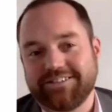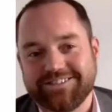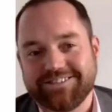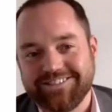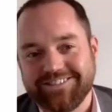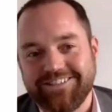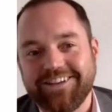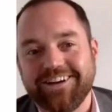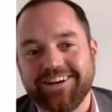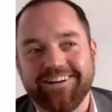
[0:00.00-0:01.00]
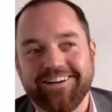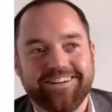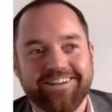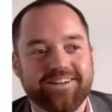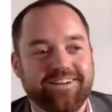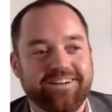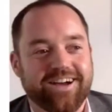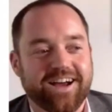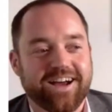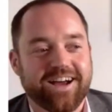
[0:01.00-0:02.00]

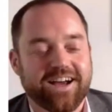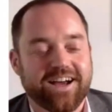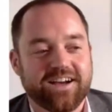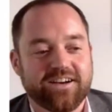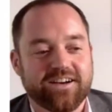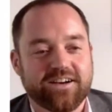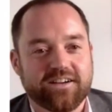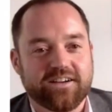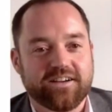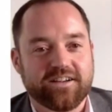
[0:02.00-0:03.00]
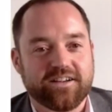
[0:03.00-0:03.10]
This person isn't speaking.